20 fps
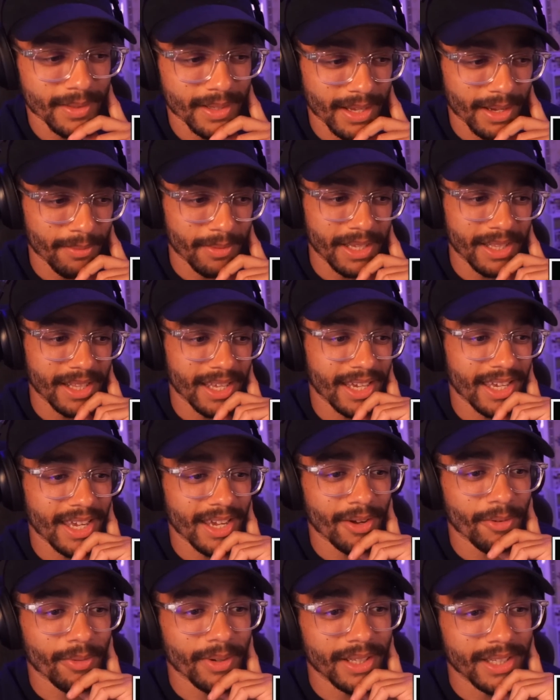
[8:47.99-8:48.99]
I mean, they
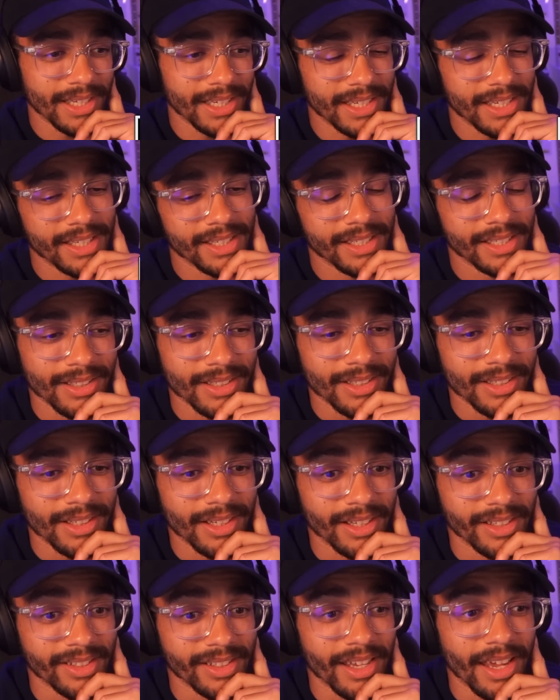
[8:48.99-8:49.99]
can't really
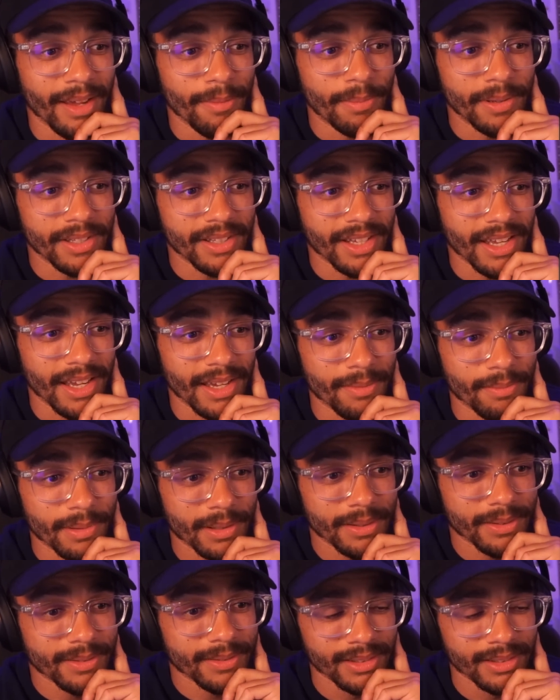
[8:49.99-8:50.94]
escape escape.